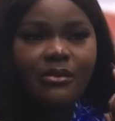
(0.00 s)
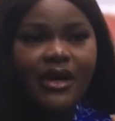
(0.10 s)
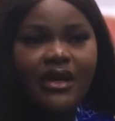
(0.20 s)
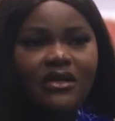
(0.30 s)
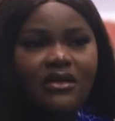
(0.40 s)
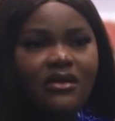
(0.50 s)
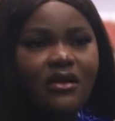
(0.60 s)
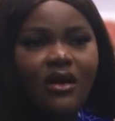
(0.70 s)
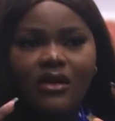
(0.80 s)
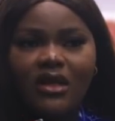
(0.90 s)
in
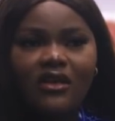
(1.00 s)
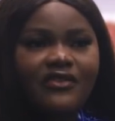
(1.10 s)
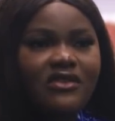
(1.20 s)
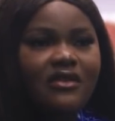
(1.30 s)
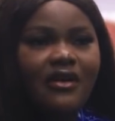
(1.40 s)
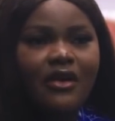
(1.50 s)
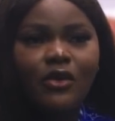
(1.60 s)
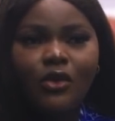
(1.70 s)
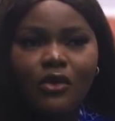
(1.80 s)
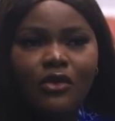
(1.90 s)
mind, gift, there are
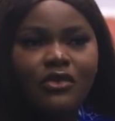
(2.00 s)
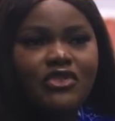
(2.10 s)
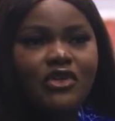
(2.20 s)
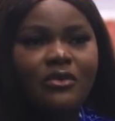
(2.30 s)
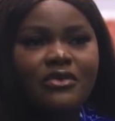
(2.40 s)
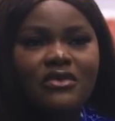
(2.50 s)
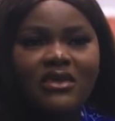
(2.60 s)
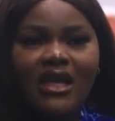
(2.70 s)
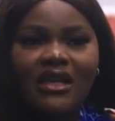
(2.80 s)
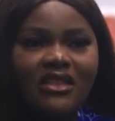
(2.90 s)
no good
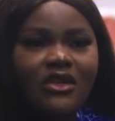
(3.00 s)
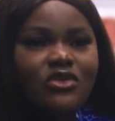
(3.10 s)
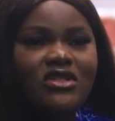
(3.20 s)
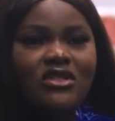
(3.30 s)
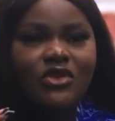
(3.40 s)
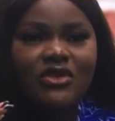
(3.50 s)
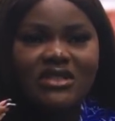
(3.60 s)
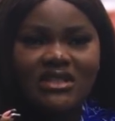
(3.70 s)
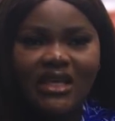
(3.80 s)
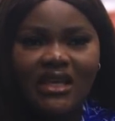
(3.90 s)
jobs. Anything you see,
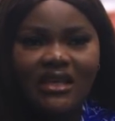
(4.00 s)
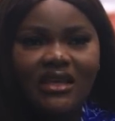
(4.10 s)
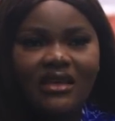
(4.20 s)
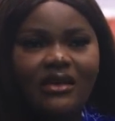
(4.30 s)
just take.